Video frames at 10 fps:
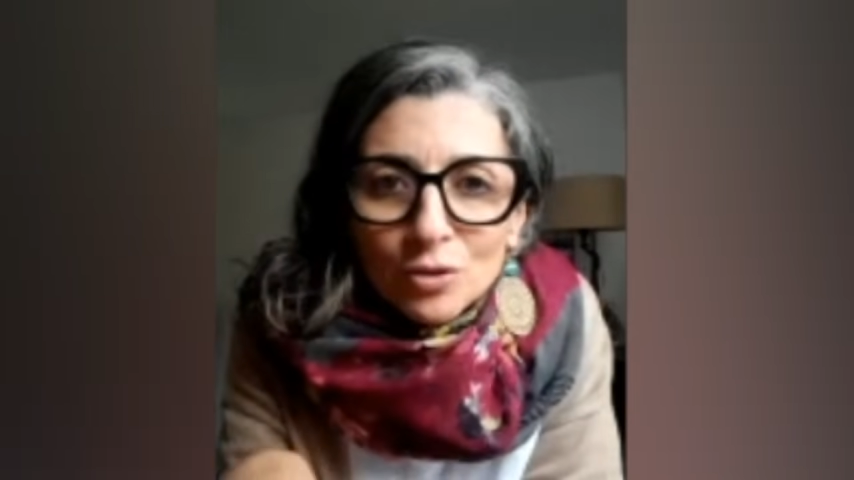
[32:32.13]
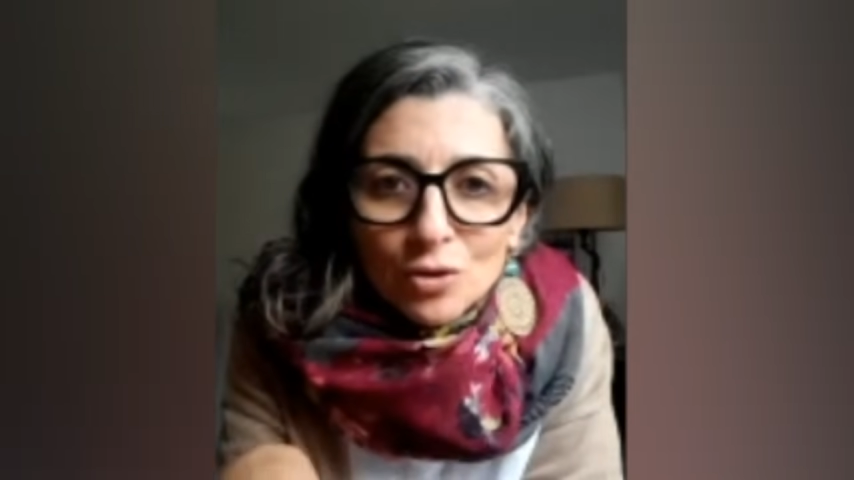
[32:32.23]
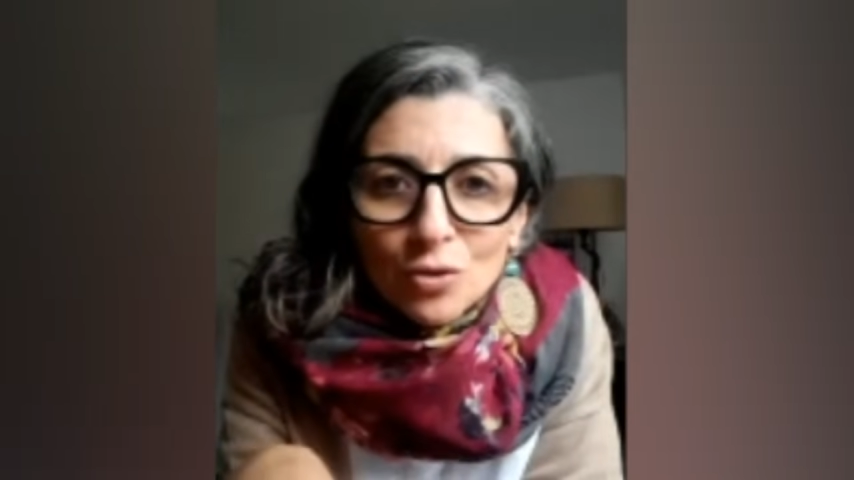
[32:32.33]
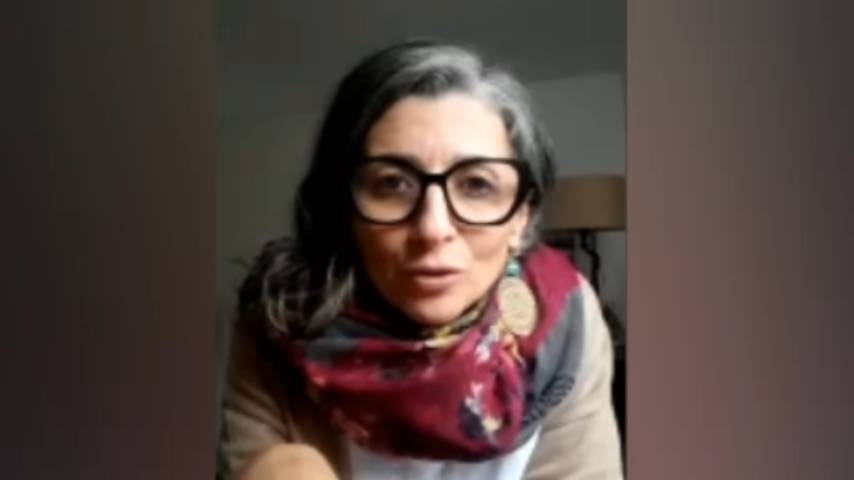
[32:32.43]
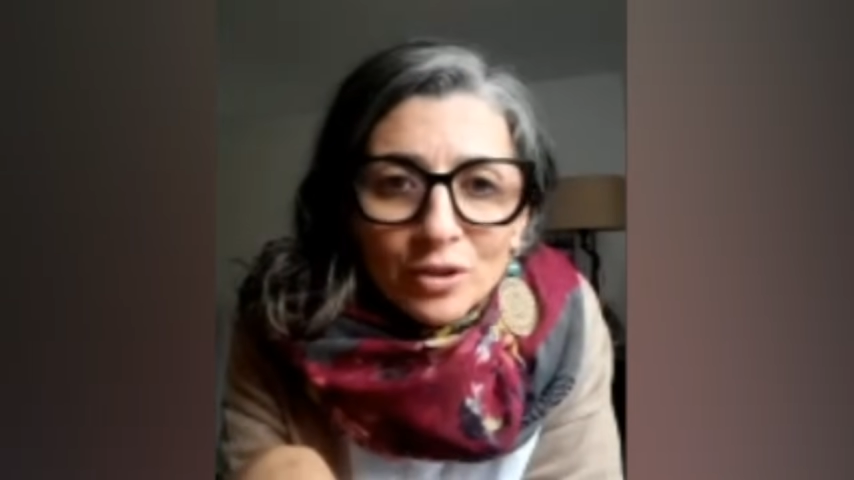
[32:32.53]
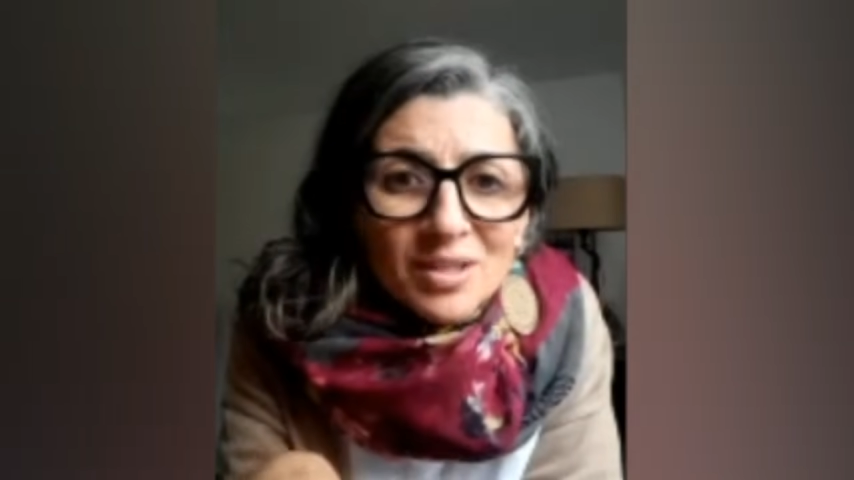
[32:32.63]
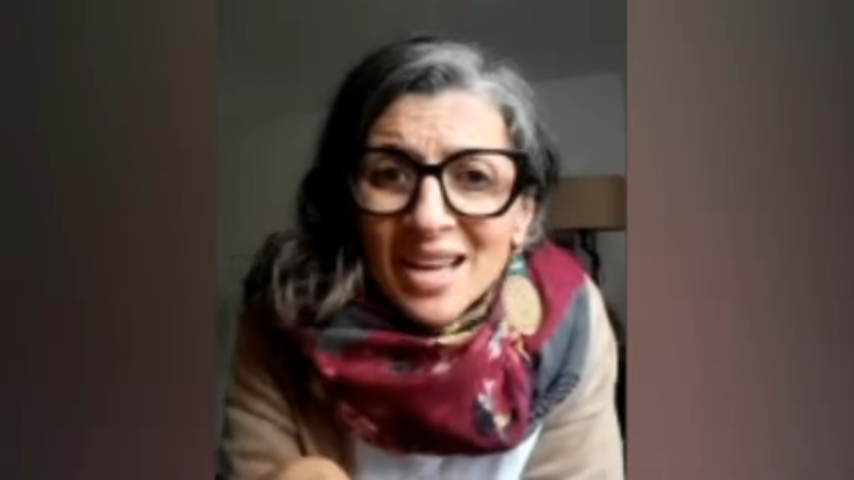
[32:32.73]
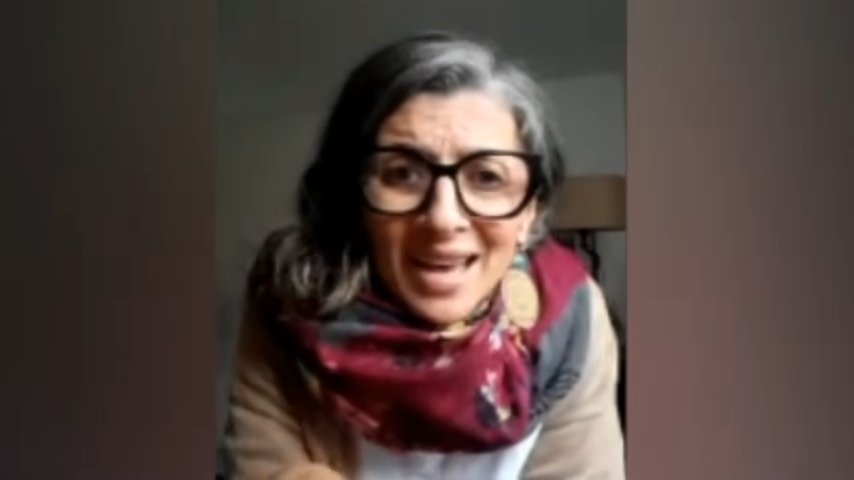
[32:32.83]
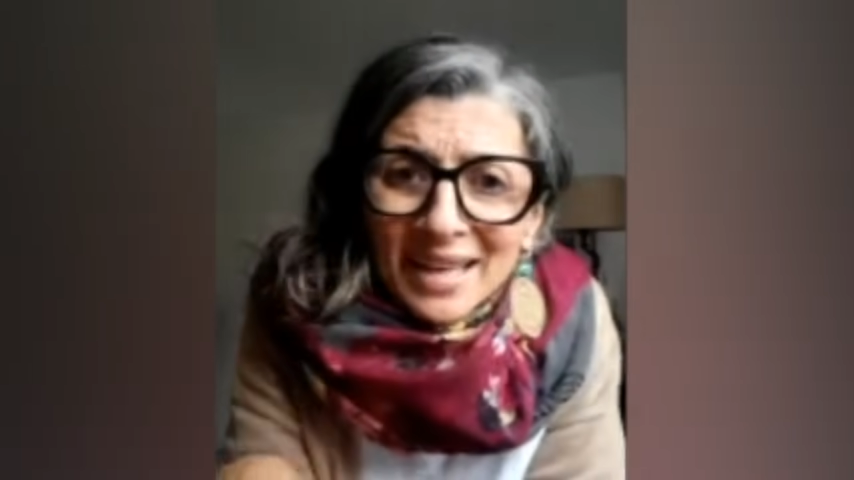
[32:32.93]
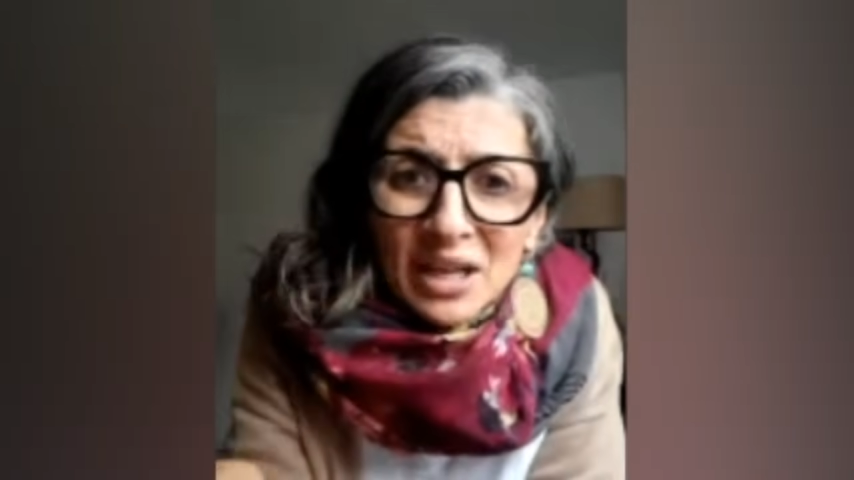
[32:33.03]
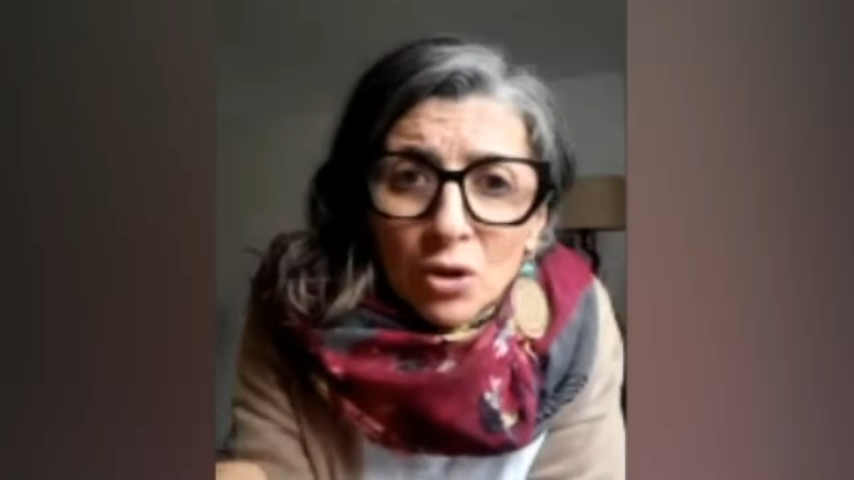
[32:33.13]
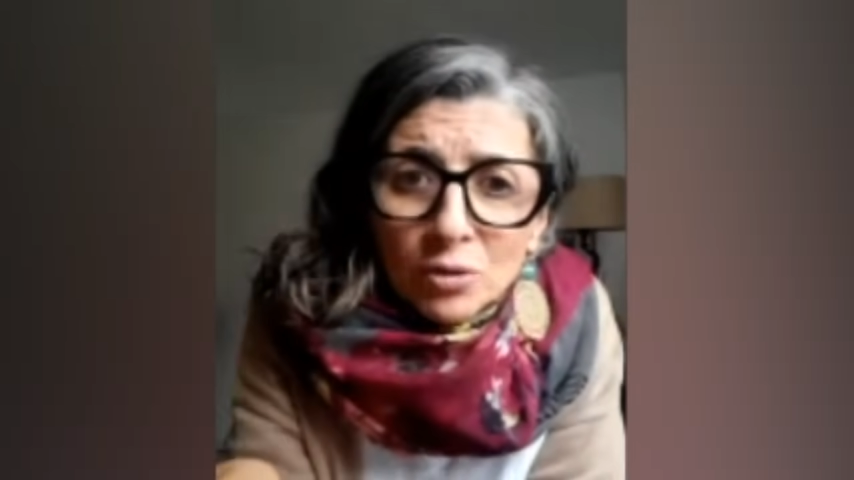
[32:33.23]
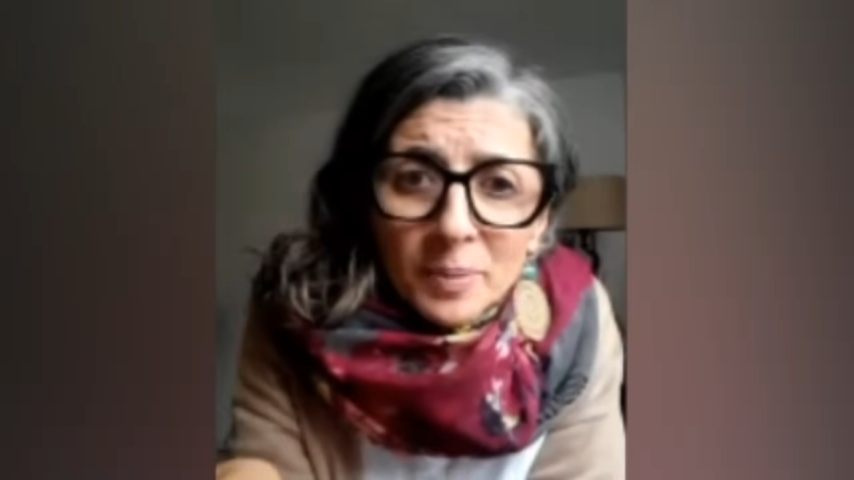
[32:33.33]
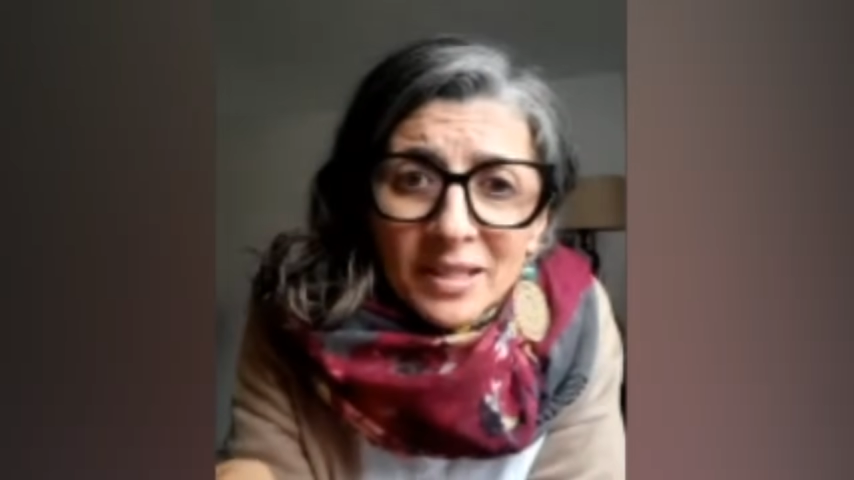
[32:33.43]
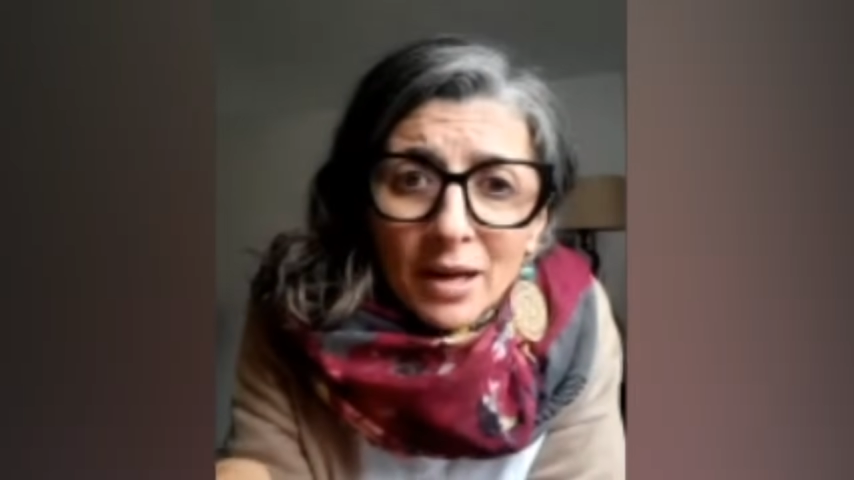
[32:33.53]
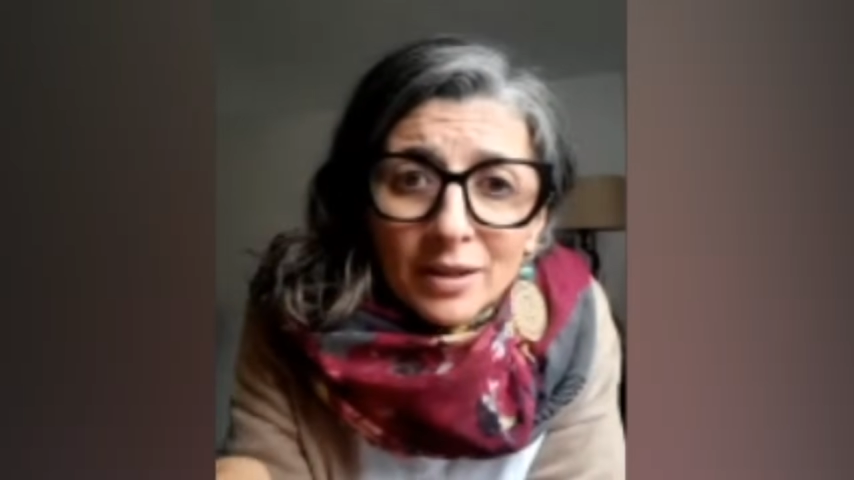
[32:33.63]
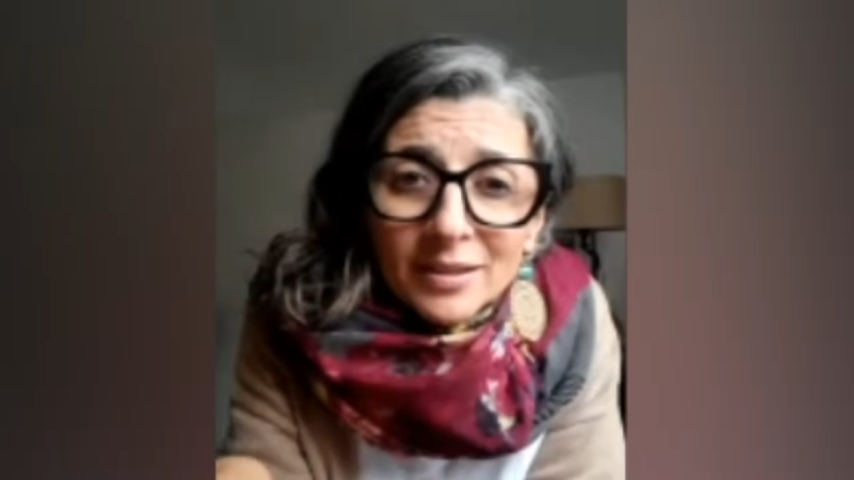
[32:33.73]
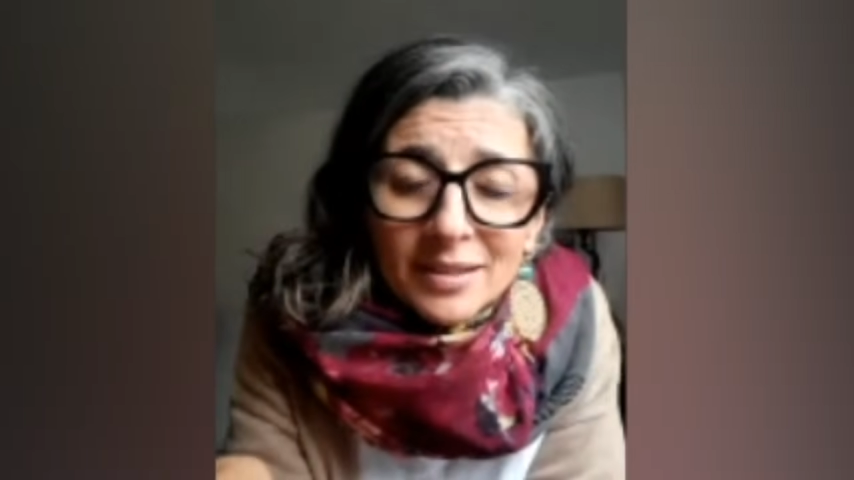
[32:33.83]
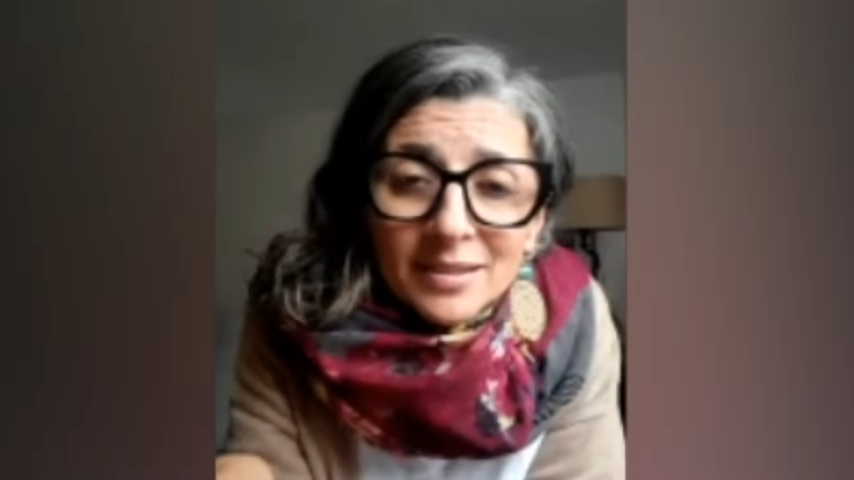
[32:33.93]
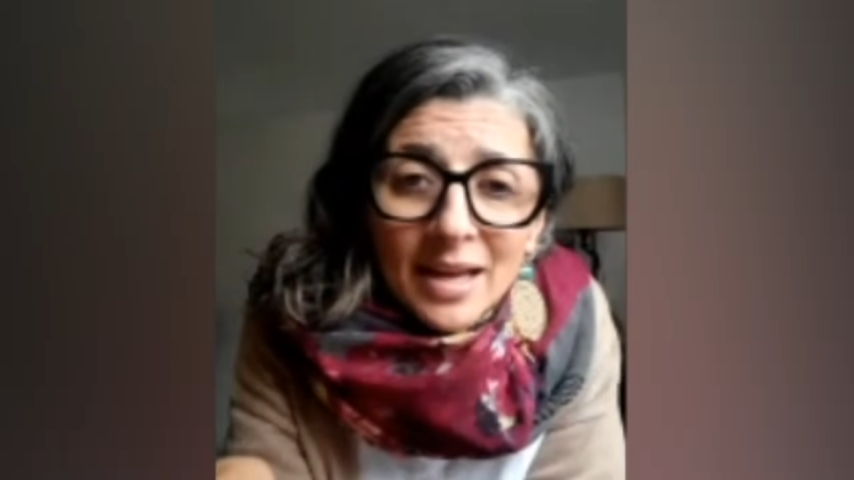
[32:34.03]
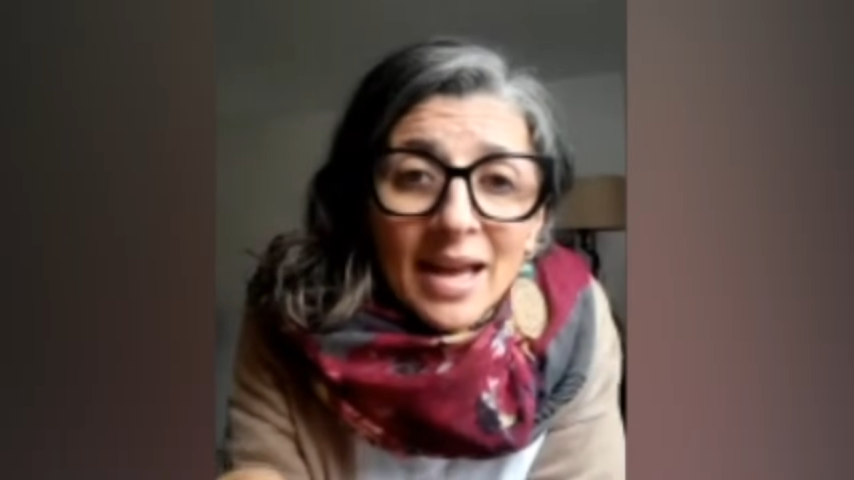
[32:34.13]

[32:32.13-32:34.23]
the soldiers cannot be targeted.